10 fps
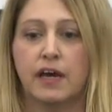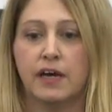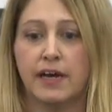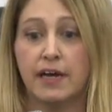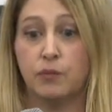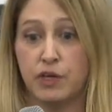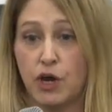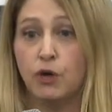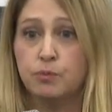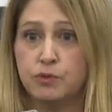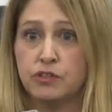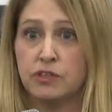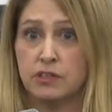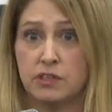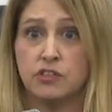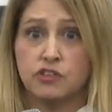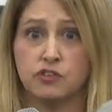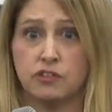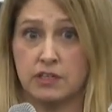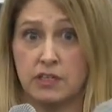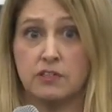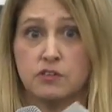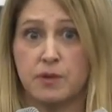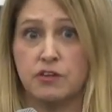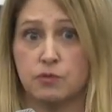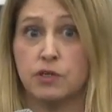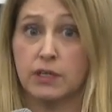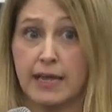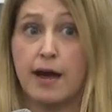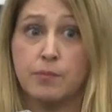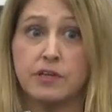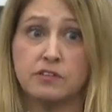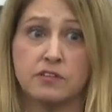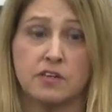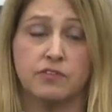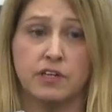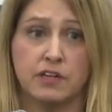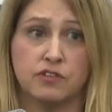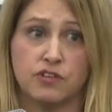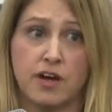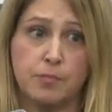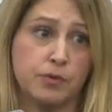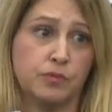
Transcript: Uh, and we hoped that conditions in space would allow me to safely unstrap.